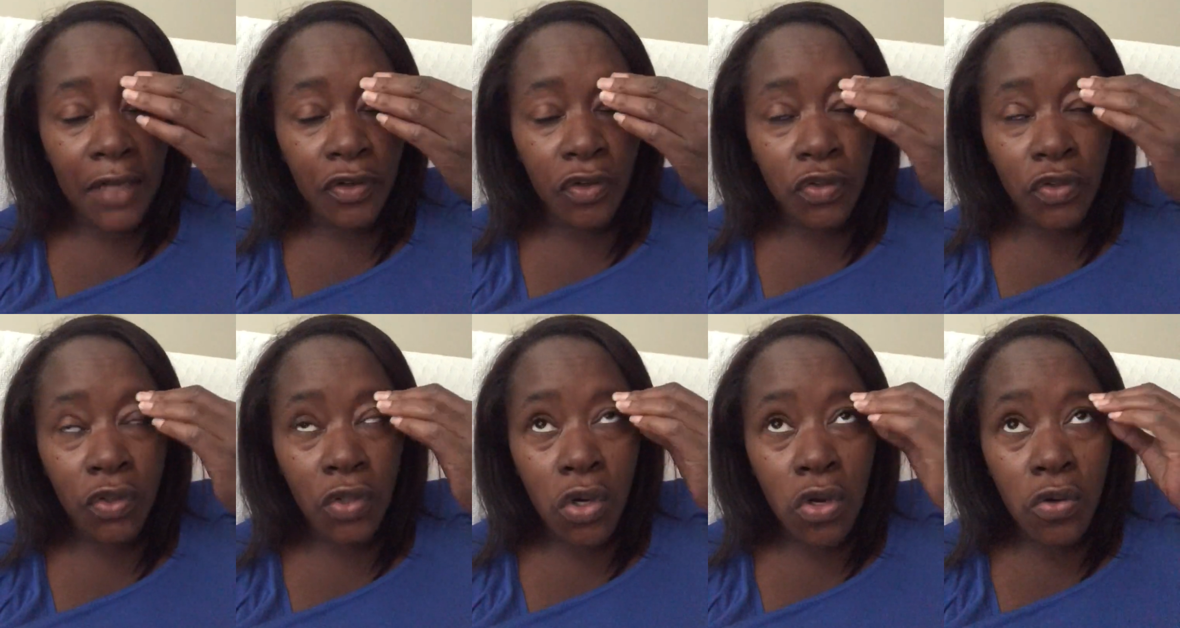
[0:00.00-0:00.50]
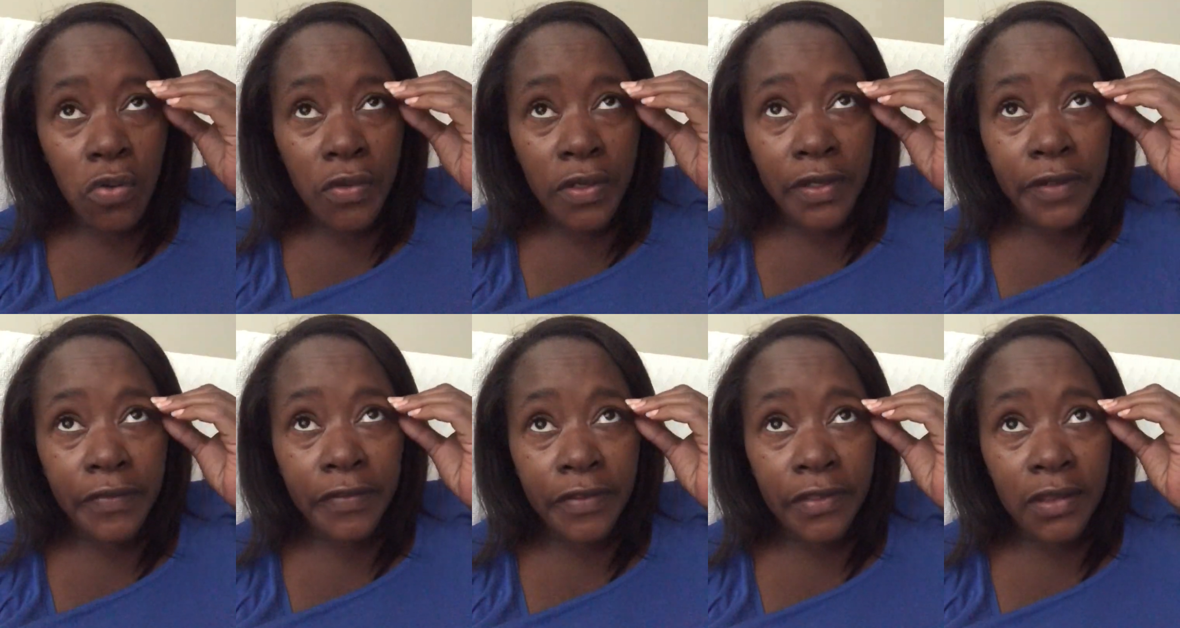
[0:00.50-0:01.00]
I don't know
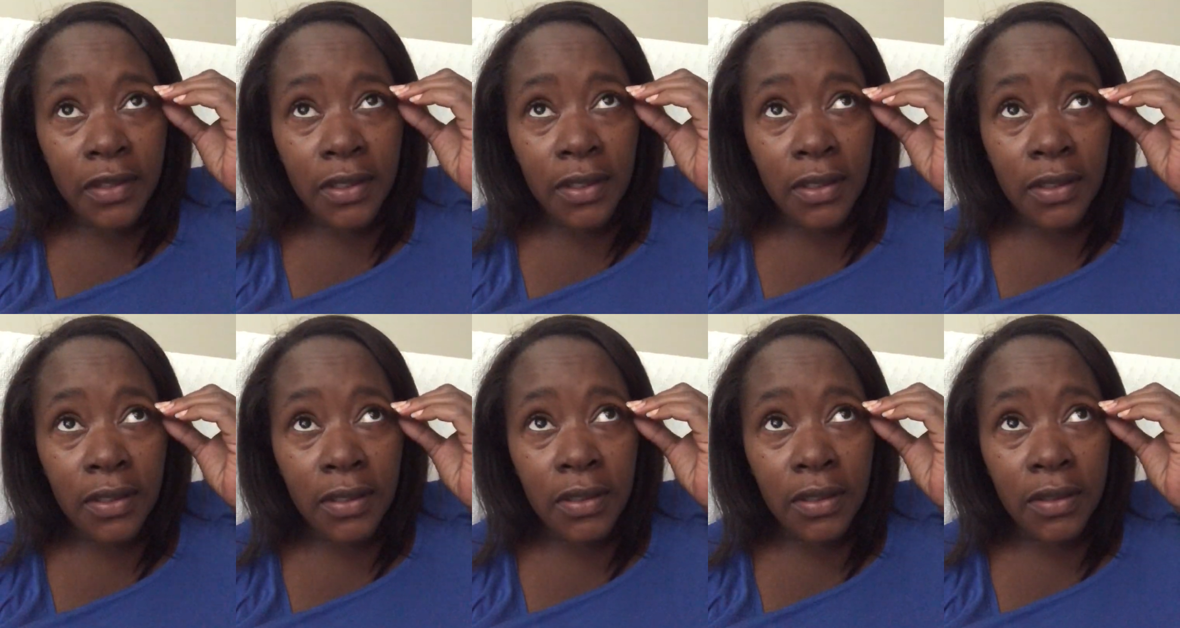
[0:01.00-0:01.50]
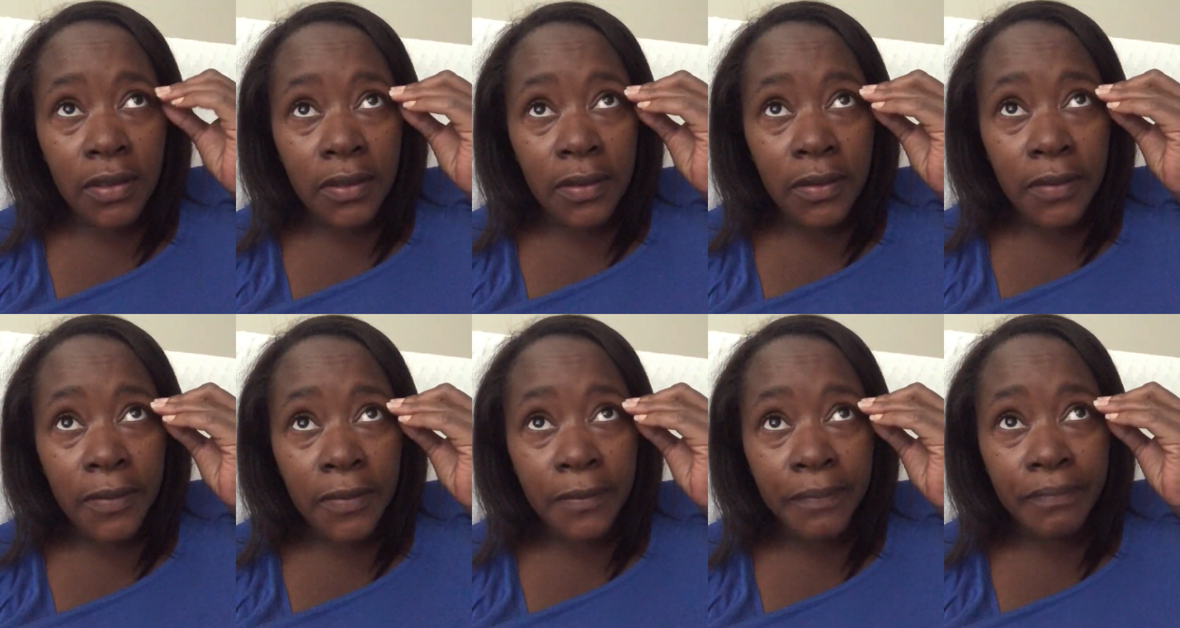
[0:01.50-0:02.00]
if the